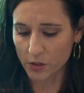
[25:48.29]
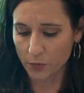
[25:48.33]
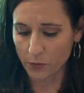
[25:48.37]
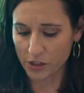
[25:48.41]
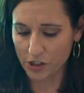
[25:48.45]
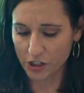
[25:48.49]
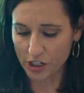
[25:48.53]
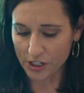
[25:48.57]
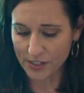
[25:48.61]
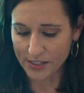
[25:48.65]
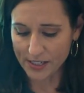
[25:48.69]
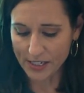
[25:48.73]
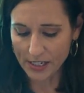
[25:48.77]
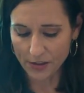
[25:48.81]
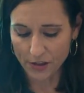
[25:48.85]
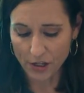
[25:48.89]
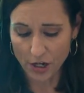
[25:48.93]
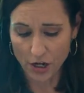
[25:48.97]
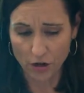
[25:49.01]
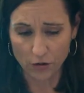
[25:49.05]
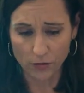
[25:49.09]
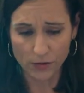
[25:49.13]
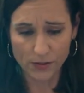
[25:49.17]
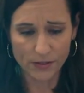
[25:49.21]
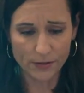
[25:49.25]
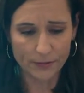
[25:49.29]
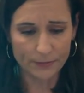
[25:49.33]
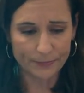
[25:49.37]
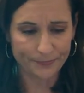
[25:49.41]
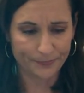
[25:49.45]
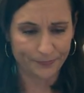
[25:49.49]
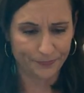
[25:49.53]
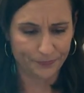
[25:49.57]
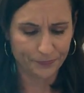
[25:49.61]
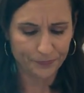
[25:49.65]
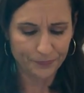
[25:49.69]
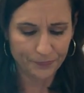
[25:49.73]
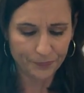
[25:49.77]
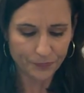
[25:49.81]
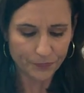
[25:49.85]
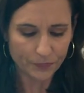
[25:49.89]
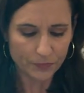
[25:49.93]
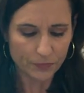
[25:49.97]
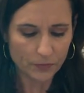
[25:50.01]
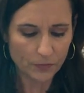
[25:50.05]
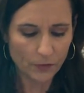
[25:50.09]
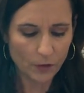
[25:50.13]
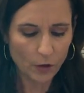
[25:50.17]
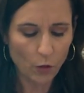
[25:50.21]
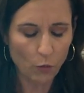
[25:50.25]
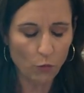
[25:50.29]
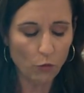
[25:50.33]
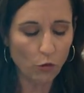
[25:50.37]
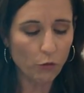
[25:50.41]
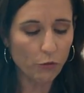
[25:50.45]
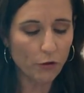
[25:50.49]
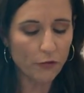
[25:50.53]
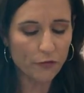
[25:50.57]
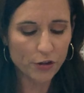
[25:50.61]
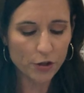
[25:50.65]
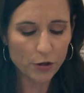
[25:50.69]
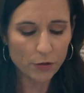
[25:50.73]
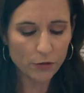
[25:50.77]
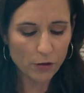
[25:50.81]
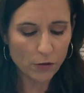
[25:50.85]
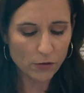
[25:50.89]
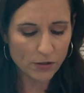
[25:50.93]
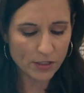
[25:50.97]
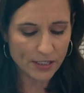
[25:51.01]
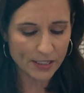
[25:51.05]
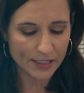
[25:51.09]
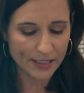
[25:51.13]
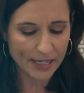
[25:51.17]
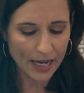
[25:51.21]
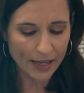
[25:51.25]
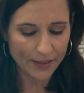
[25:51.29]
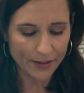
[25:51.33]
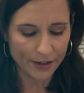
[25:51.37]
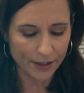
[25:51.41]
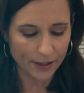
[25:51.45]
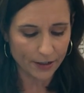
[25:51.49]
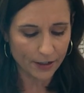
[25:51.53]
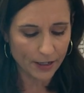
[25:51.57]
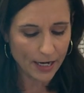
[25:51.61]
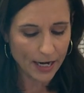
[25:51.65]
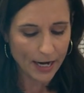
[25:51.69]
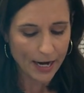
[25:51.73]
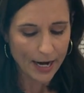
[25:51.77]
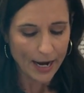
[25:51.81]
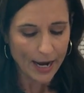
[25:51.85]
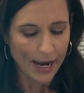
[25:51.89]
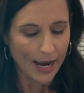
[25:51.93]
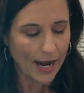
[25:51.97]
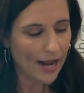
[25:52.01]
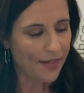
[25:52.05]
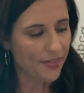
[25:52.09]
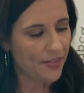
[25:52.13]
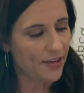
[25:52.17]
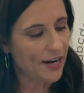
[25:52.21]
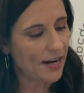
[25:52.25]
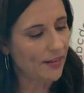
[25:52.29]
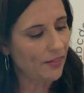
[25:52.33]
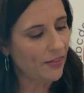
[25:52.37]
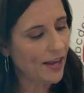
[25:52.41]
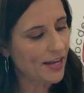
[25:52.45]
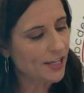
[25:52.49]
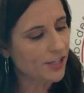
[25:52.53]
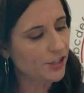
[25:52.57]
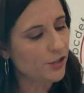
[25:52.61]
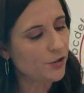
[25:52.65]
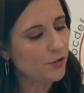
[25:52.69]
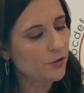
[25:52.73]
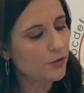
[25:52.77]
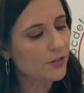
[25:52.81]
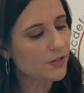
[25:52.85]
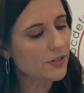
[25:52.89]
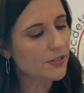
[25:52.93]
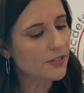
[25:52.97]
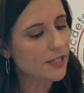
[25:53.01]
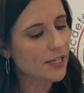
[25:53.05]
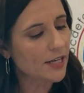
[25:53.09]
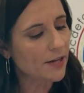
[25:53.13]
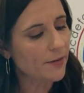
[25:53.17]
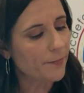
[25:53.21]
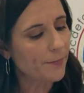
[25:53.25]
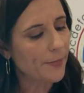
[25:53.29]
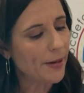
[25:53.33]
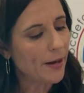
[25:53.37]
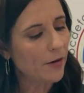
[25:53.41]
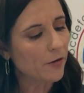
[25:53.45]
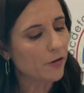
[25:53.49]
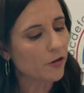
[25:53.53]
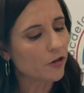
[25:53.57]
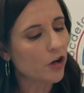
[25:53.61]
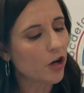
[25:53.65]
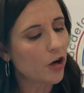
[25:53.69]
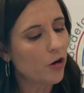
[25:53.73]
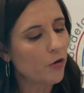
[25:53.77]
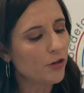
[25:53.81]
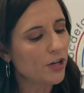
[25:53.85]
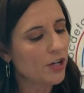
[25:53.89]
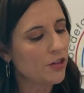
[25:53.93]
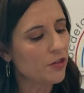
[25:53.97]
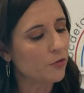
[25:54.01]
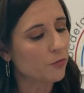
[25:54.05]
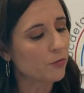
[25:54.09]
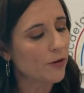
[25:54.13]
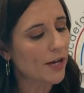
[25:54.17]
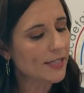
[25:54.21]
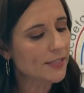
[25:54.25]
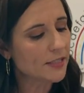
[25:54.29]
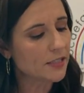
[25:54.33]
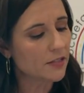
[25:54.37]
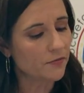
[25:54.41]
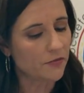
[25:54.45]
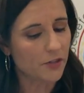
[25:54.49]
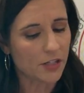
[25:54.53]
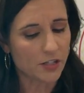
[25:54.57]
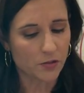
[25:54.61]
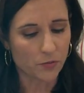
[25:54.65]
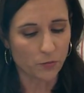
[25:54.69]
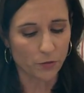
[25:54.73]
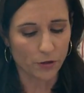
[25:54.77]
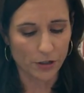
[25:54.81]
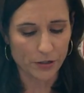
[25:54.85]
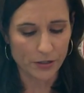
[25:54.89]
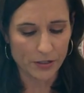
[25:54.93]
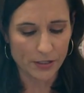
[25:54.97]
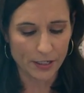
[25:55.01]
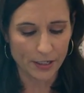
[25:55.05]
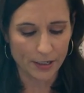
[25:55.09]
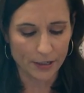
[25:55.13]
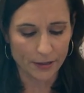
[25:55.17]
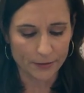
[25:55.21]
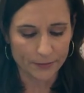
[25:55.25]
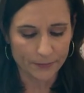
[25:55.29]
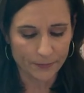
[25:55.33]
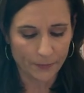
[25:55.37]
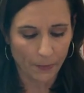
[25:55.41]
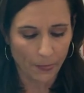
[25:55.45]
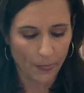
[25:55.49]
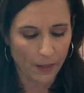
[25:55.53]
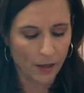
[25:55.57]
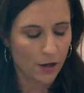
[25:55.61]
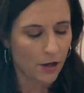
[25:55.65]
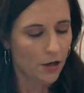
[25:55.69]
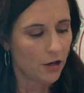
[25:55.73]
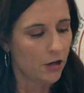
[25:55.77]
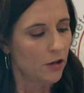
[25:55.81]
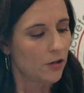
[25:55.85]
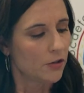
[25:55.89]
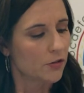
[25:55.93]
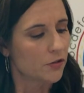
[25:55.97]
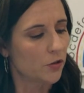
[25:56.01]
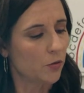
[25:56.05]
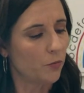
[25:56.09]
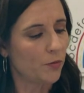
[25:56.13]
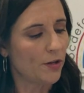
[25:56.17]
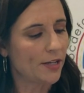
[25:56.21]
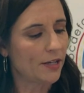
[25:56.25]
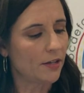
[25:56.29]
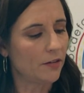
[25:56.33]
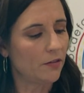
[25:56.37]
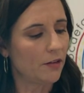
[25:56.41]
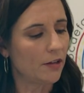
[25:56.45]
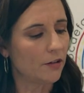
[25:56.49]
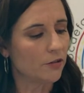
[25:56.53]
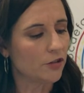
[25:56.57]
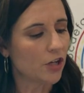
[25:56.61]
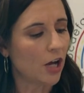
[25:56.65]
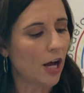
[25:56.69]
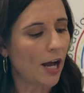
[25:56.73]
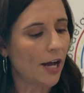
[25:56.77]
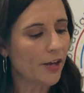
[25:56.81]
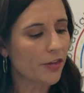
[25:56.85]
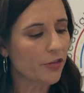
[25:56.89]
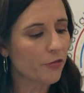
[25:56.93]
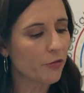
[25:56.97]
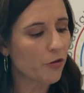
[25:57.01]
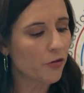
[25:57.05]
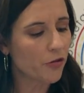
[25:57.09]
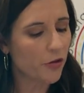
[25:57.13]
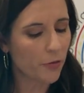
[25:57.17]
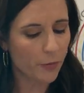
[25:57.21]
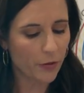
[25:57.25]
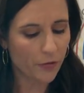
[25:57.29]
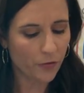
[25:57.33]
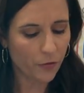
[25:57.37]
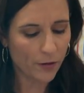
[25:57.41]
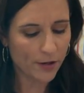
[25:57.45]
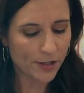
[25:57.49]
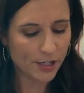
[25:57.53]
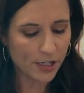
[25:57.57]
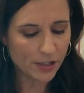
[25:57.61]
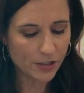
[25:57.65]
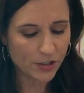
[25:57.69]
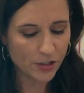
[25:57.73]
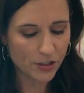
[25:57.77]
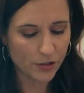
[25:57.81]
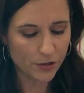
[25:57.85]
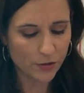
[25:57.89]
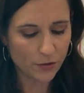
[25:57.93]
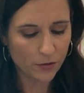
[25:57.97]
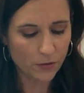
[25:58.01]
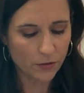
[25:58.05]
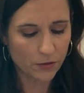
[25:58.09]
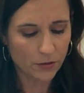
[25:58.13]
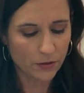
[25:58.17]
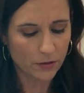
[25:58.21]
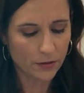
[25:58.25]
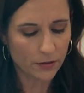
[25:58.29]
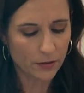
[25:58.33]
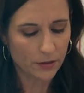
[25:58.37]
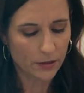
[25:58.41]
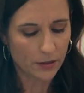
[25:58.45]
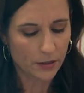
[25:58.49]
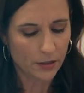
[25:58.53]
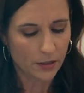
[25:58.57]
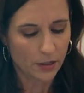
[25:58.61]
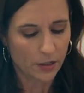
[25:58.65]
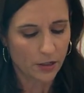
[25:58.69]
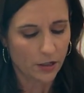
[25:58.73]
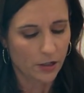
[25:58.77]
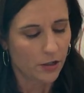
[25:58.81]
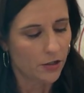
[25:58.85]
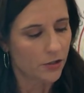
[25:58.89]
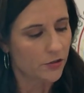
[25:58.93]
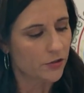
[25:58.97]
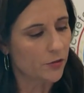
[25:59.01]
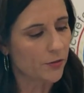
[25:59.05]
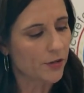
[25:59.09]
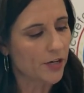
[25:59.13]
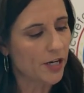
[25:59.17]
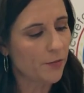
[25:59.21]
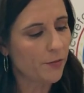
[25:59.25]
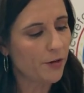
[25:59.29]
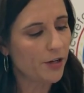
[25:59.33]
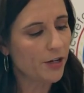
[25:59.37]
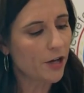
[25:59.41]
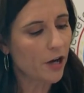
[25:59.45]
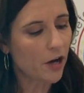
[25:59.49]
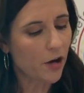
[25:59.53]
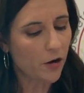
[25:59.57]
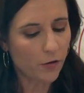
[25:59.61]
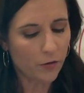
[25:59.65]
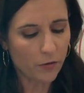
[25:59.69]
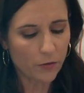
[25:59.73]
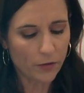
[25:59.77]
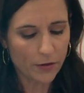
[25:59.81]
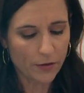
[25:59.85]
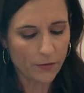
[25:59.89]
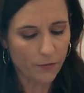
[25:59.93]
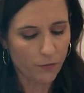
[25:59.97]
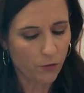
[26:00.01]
We just did those. We'll review those together, and then I'd like you to see about coding the rest of these words here. So we can talk through them if we need to. So here we go.